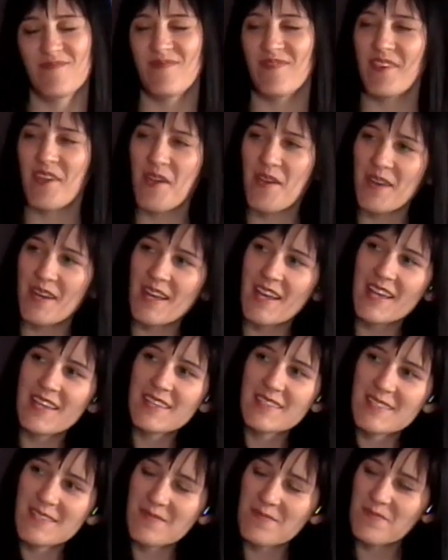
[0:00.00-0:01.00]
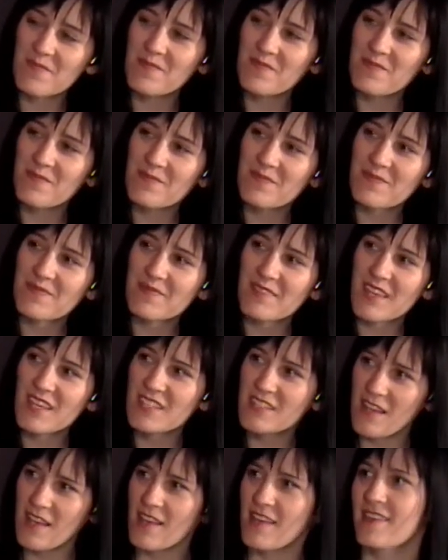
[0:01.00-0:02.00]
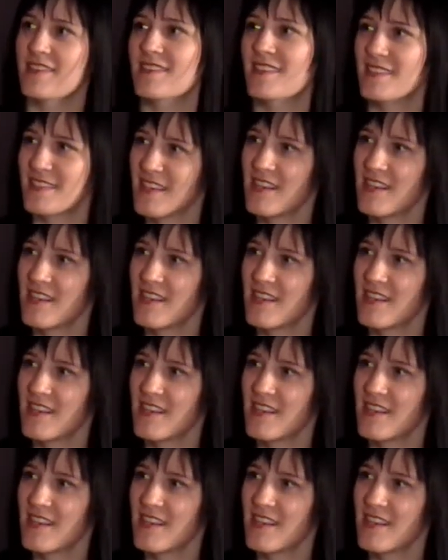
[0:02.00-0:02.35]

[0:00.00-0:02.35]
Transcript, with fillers: Yeah. Very Plus, nice. it sounds nice. So. It does.